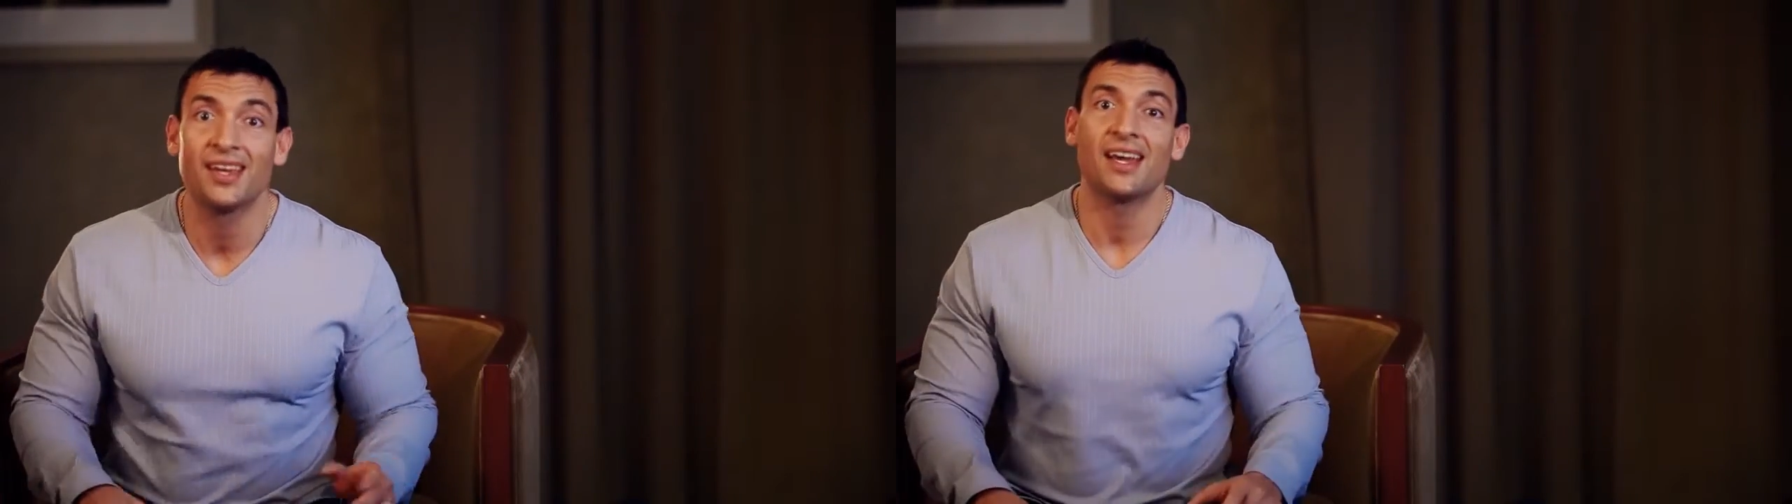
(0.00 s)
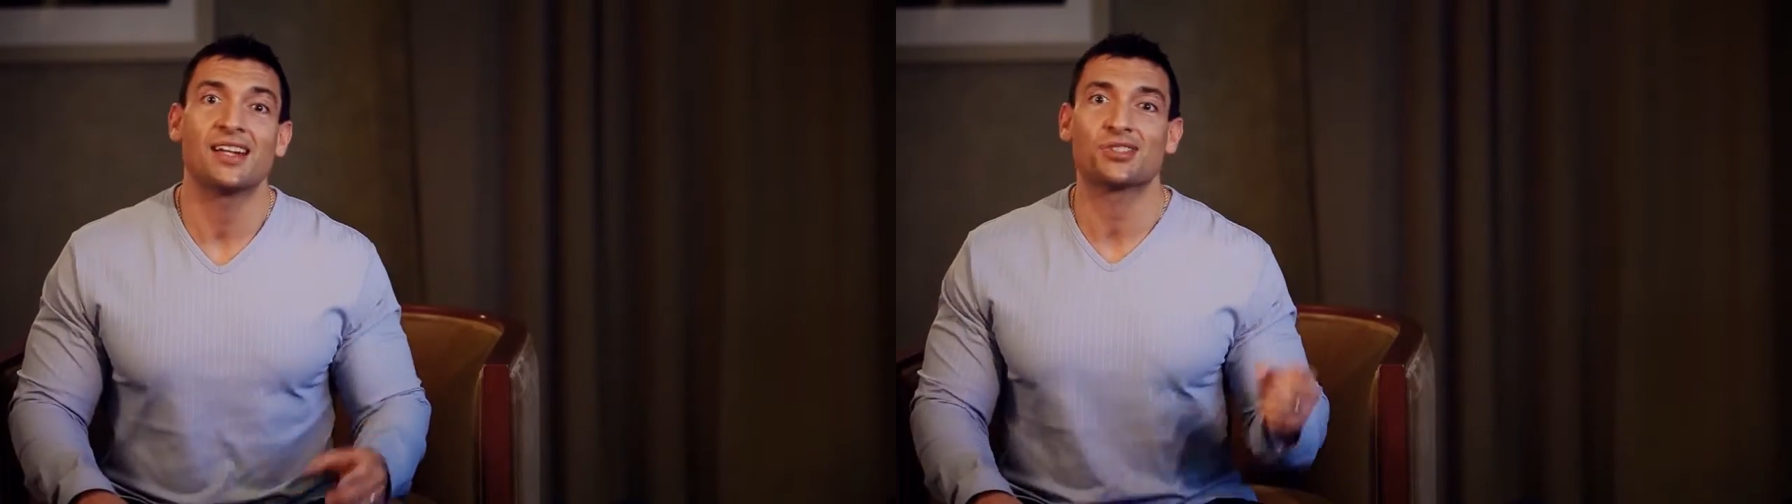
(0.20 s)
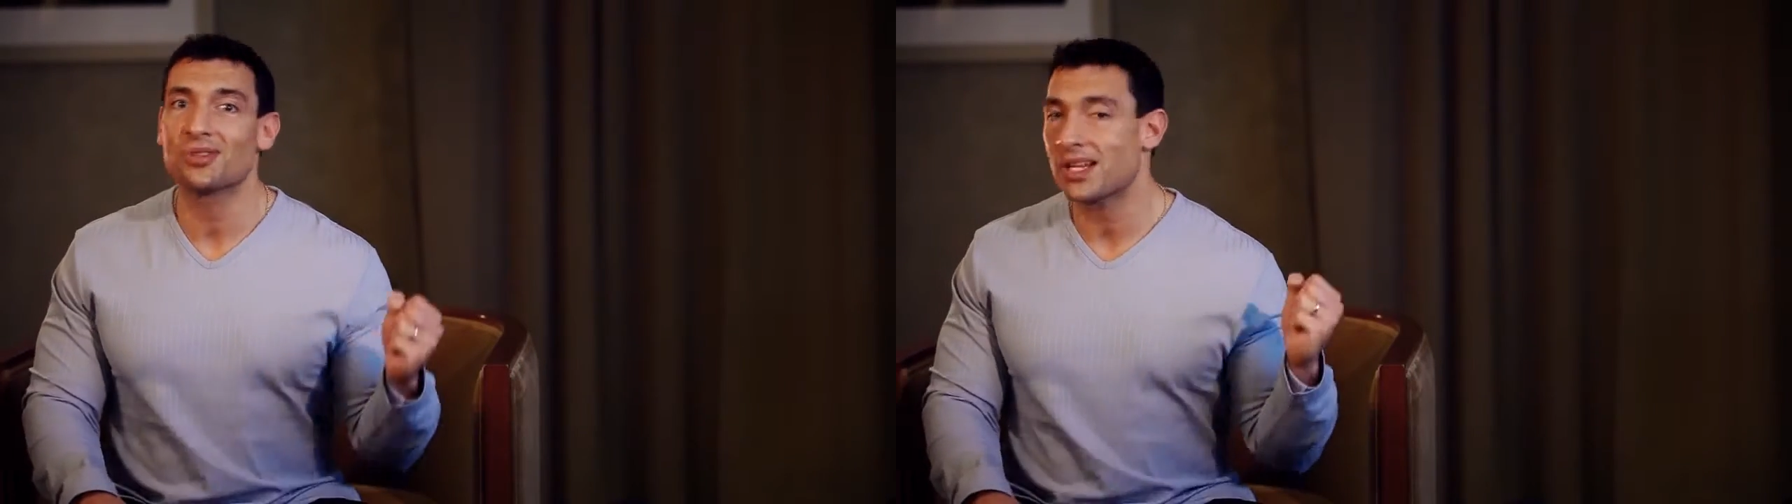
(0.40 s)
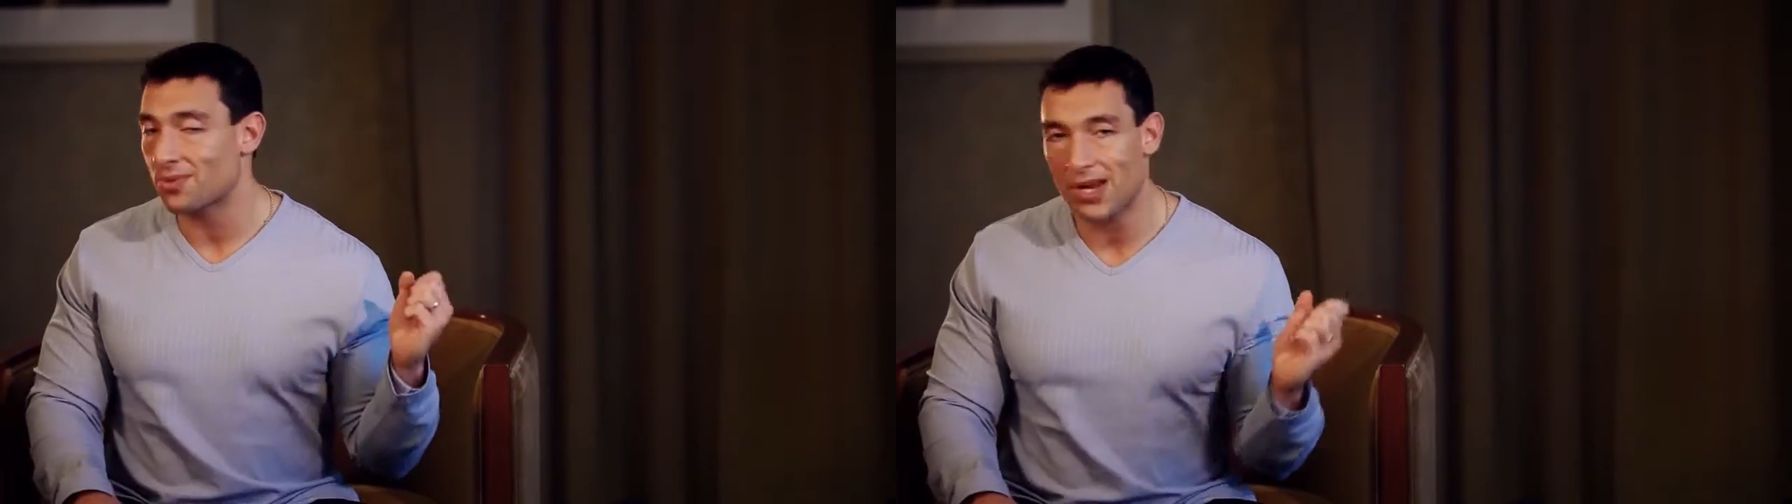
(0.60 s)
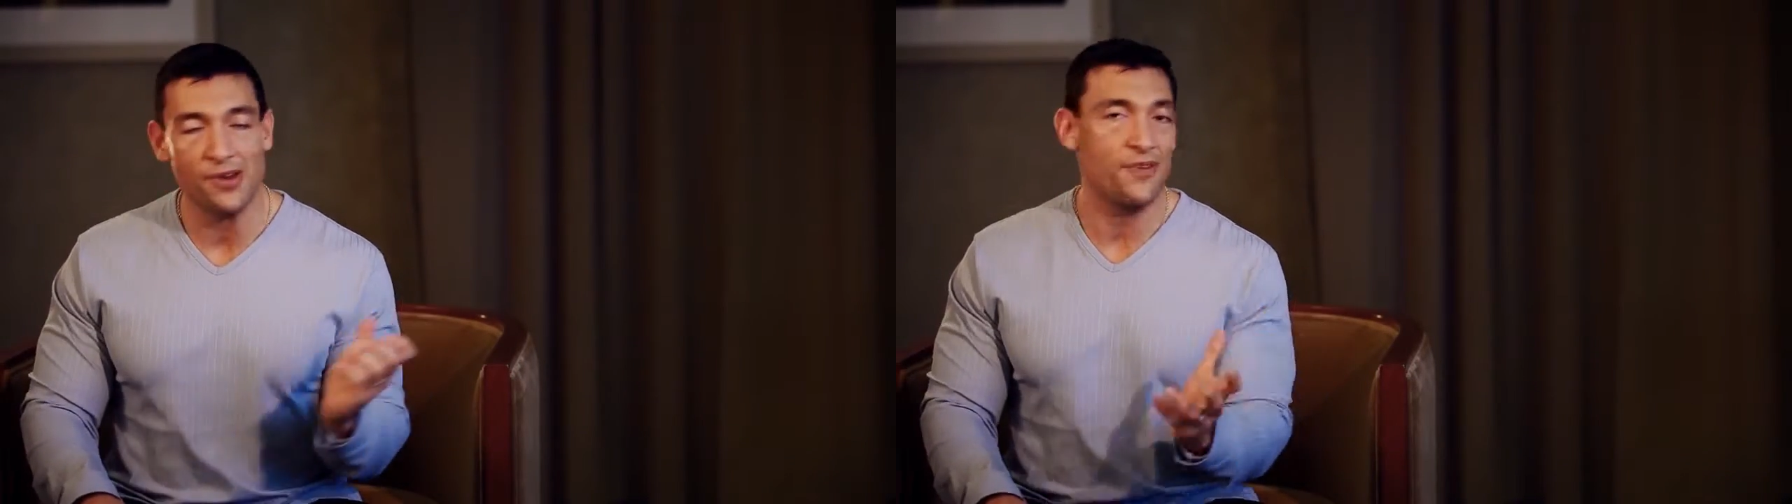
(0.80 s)
And so that's
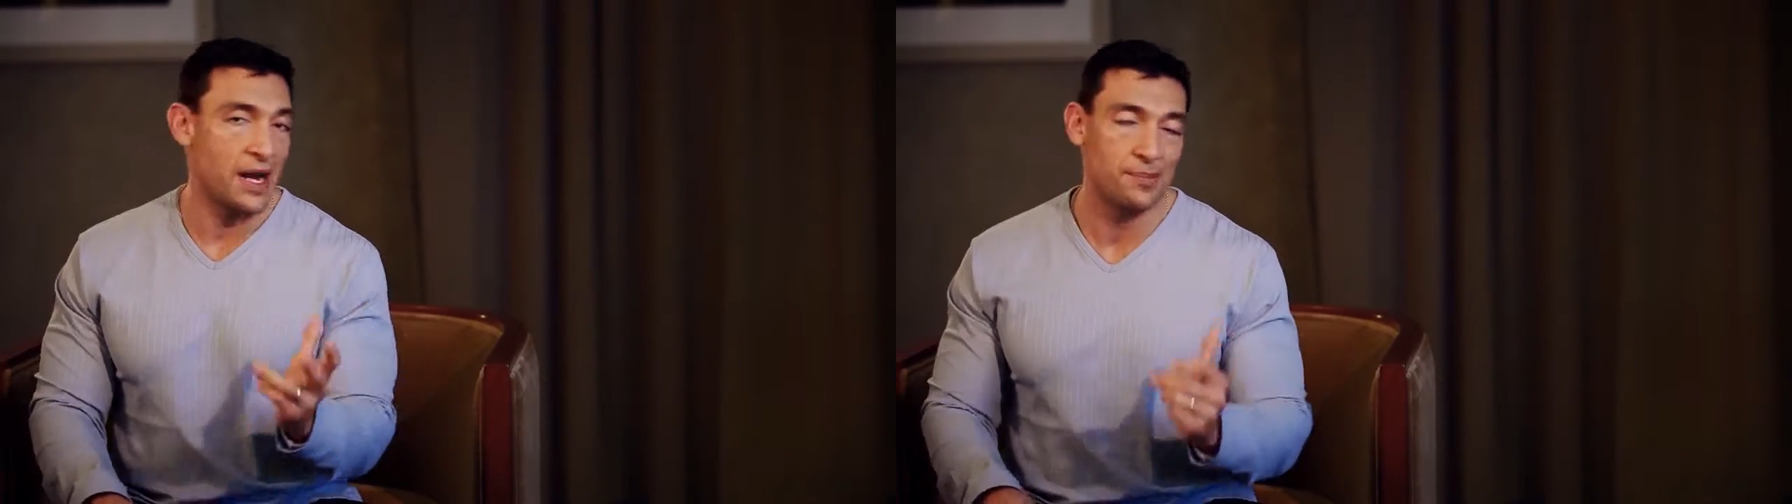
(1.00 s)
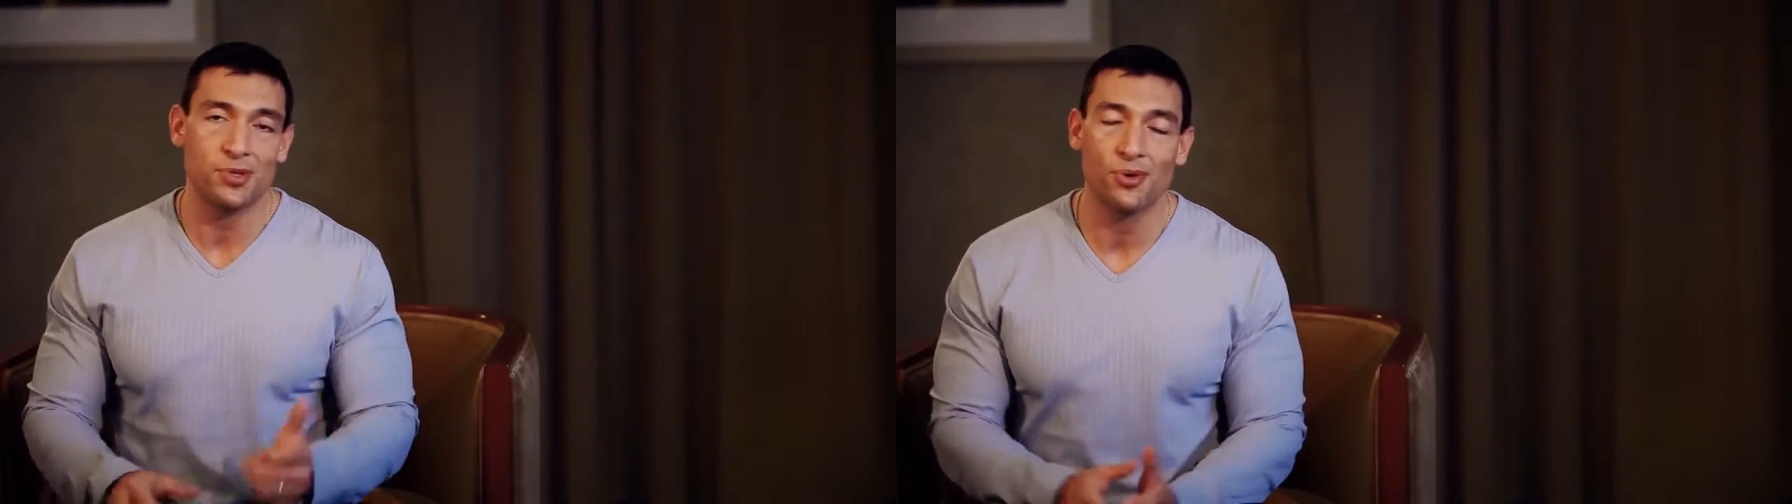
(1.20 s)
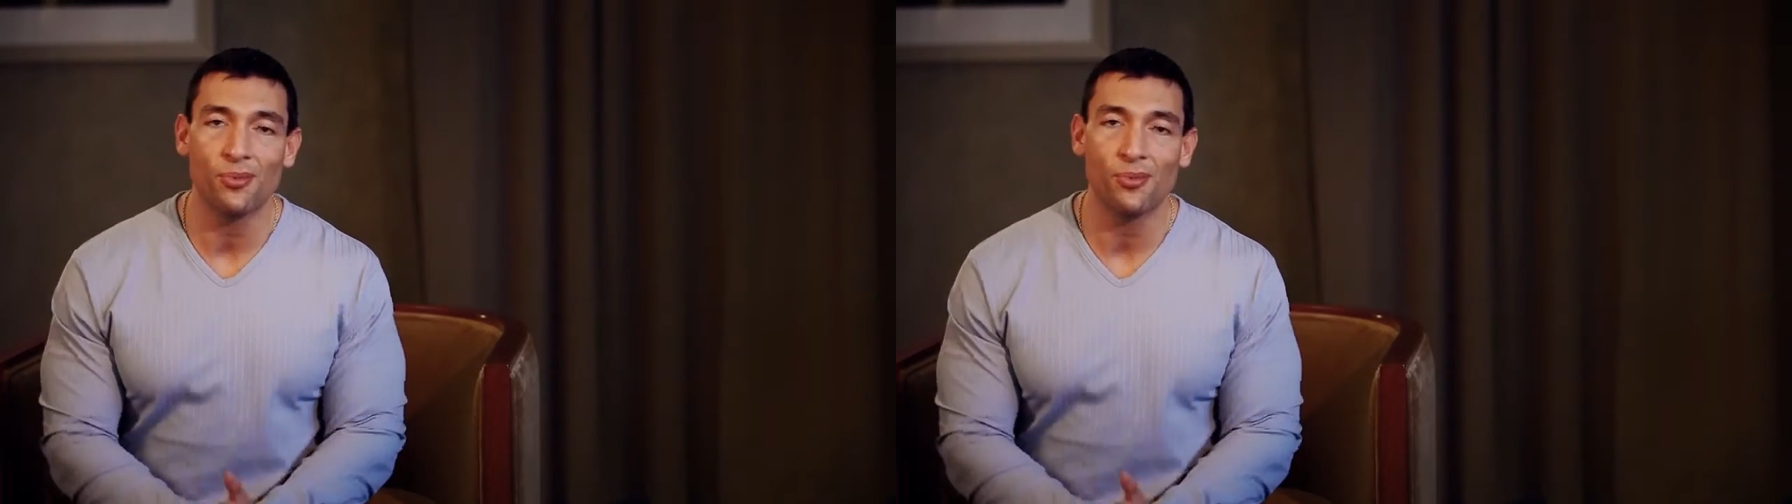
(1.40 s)
why you invite them to